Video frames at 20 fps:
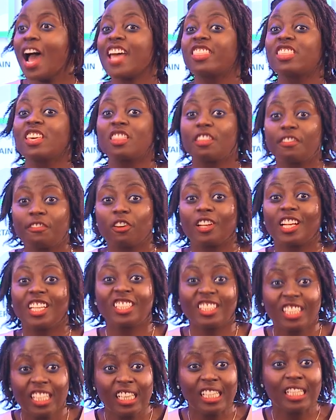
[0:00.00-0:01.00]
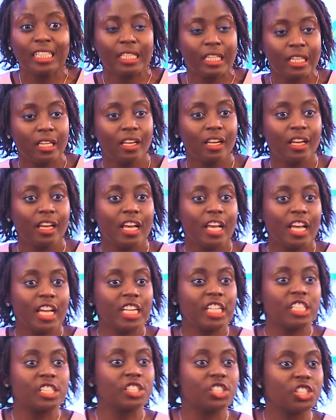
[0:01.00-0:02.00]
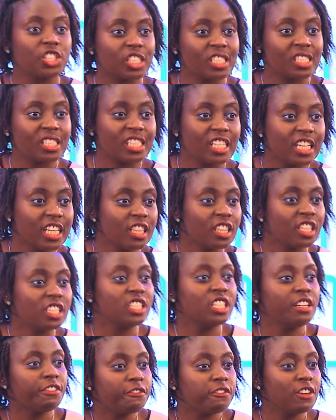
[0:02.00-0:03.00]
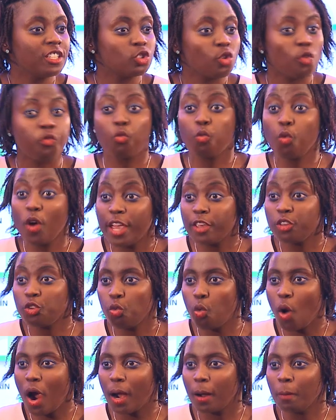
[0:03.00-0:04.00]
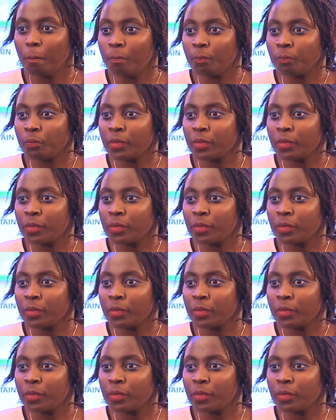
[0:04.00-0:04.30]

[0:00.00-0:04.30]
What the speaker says: I think the volatility is just in the difference of where you are.